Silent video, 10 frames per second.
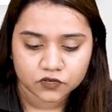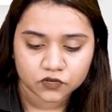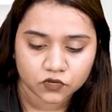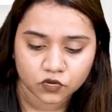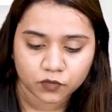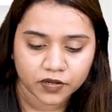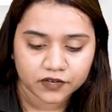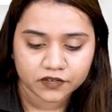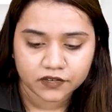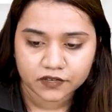So
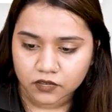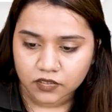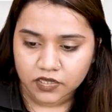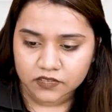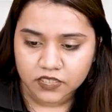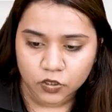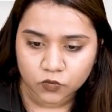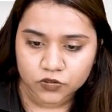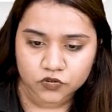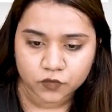marker is
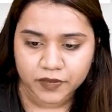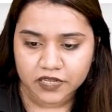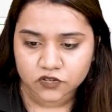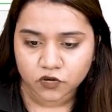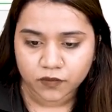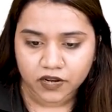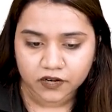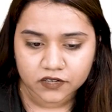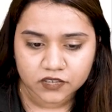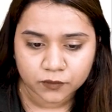equals to, based on
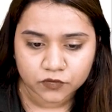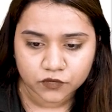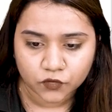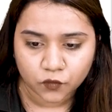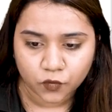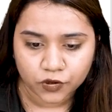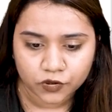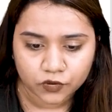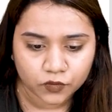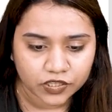marker, suppose if you
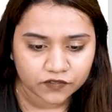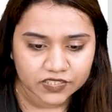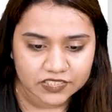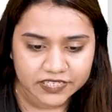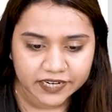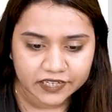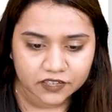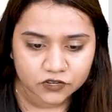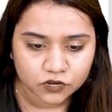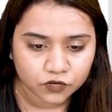want to give this data.
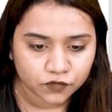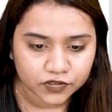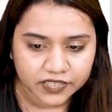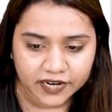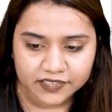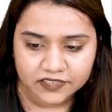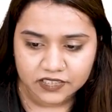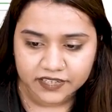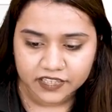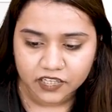So for that,
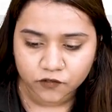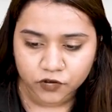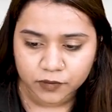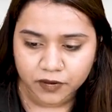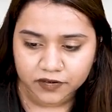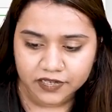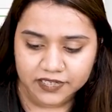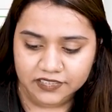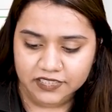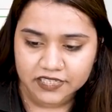again, for the marker,
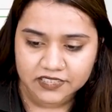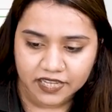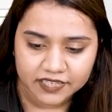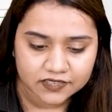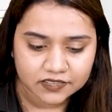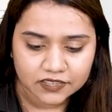let's take size.